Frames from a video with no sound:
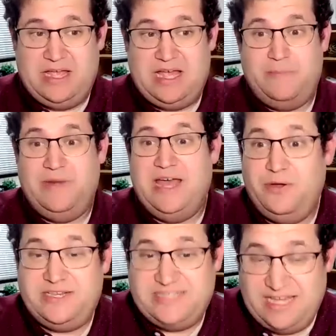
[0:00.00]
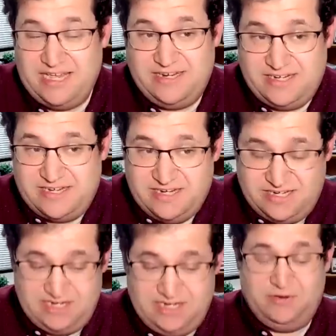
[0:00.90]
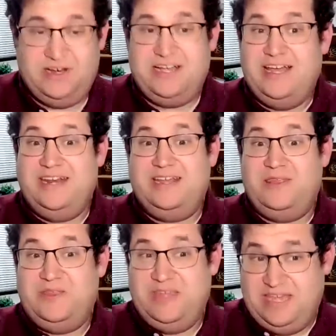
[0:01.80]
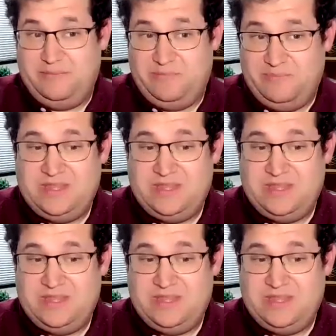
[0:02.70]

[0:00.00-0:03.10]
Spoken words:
I'm now excited to continue our Chanukah theme